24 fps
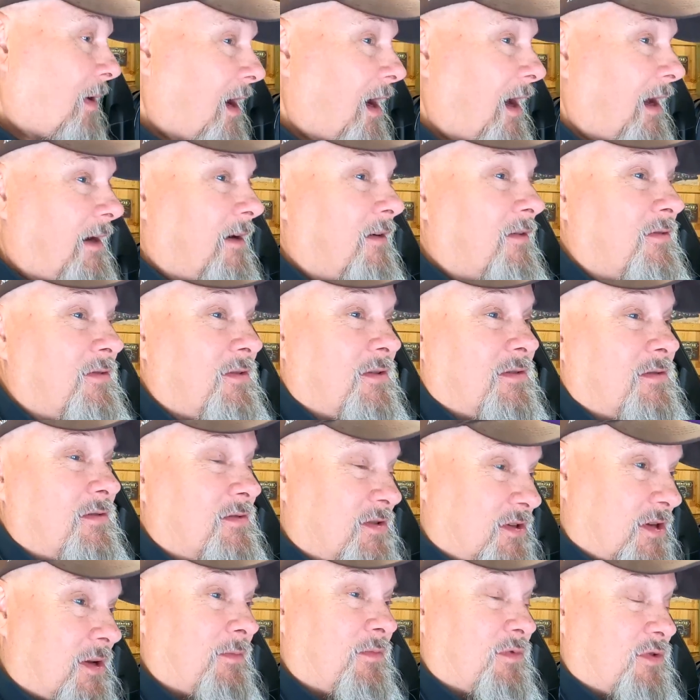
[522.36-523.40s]
higher than
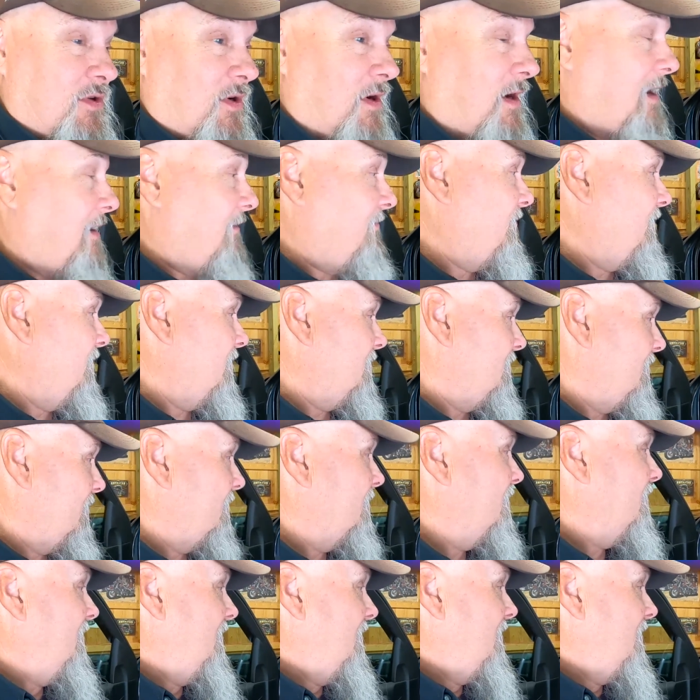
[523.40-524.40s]
some traffic and